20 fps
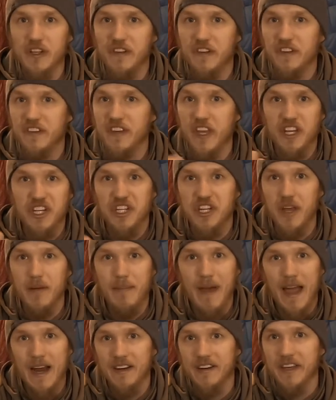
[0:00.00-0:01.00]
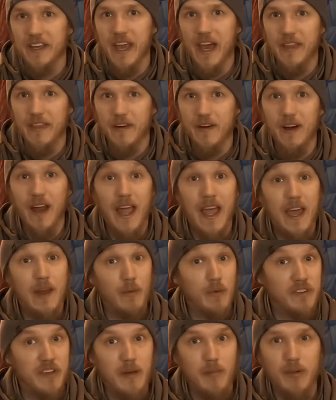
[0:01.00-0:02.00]
stitched it back together and
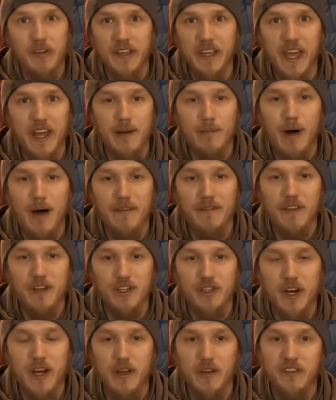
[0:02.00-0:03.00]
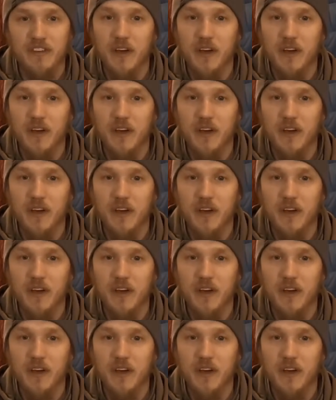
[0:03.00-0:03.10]
was able to get him off the trail.